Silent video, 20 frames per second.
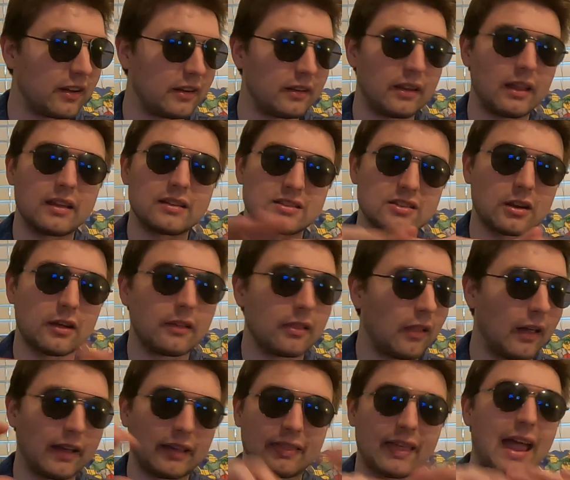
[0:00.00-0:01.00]
and stuff
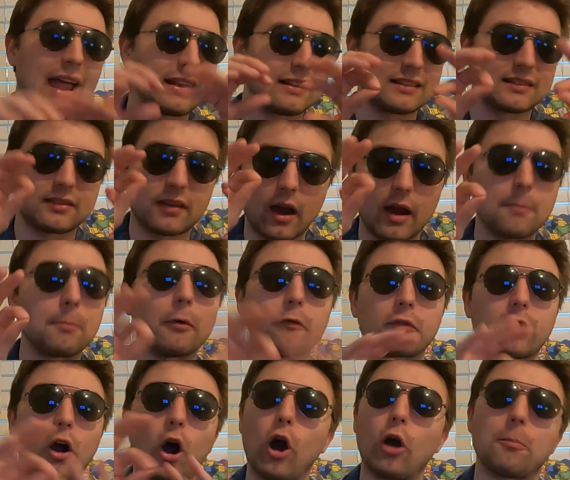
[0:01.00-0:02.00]
like that. Type
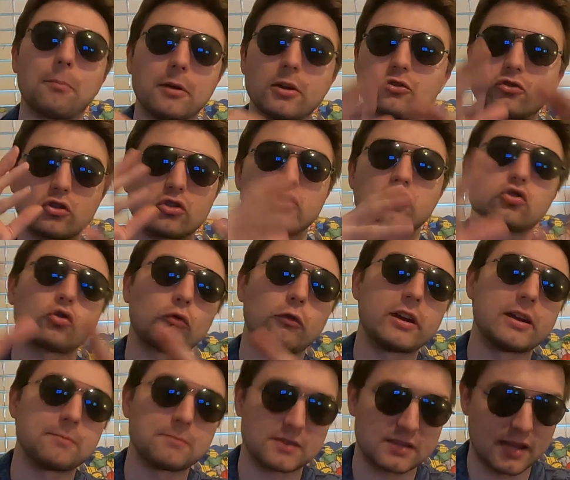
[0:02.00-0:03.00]
of carpet just
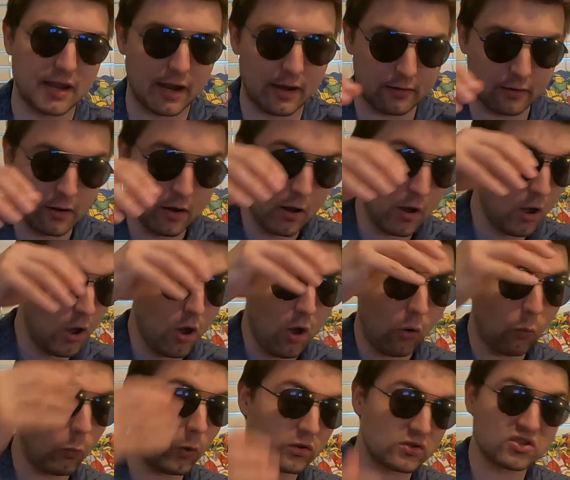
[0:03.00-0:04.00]
screams that.
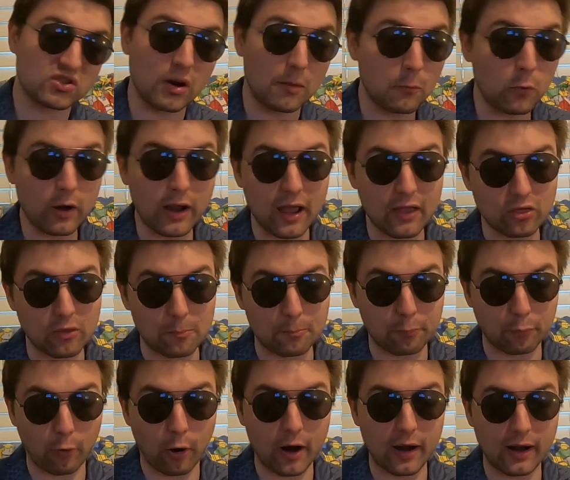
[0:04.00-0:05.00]
Well, someone had the
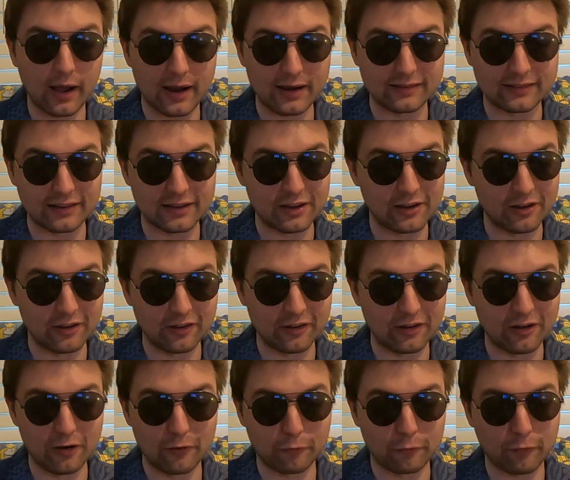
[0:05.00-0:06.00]
bright idea
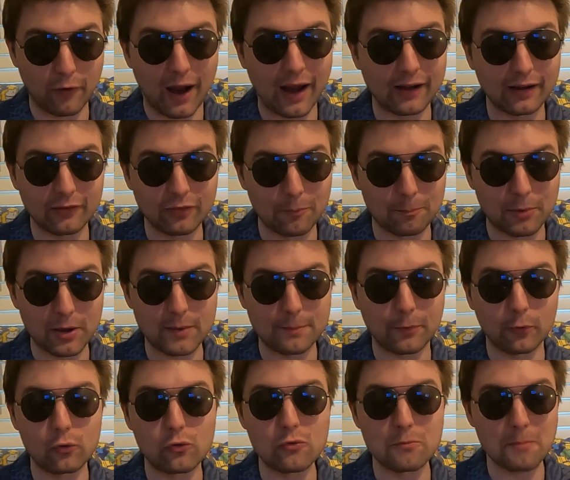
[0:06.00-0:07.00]
of finding the
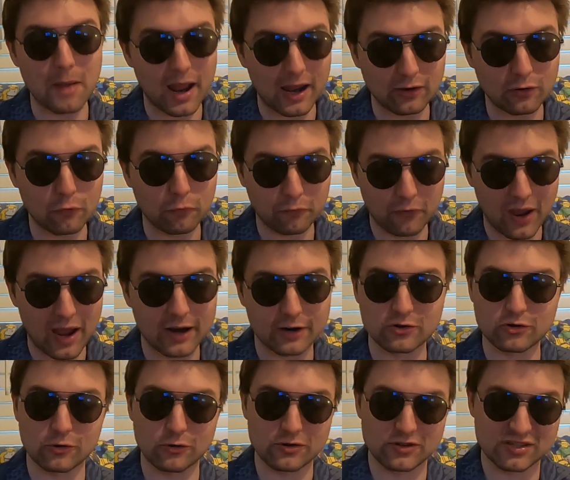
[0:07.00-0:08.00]
people who
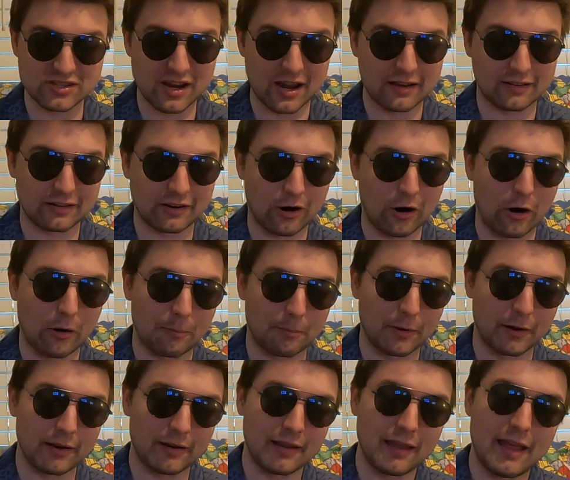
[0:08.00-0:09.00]
manufacture said
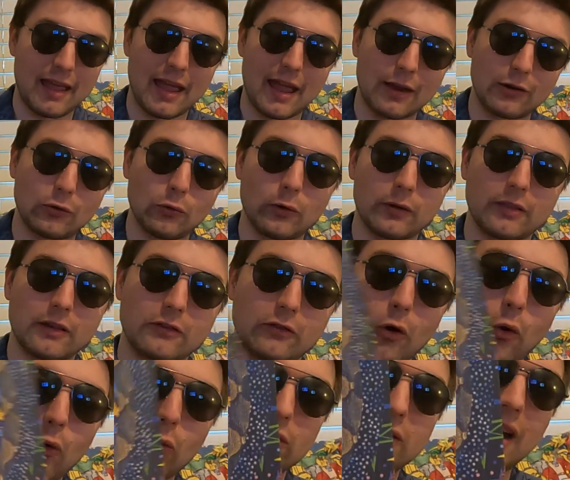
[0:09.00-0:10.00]
carpet and doing this
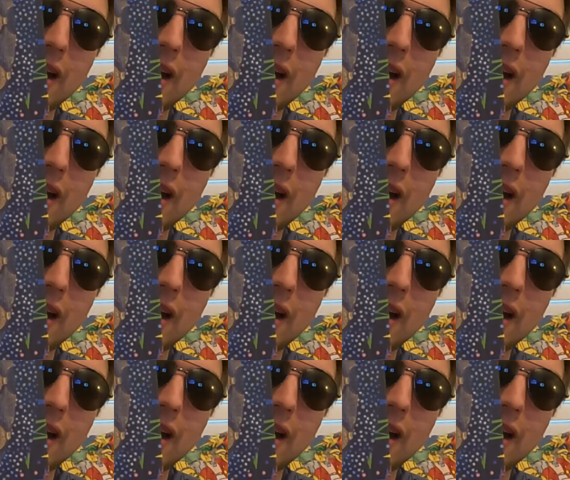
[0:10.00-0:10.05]
whole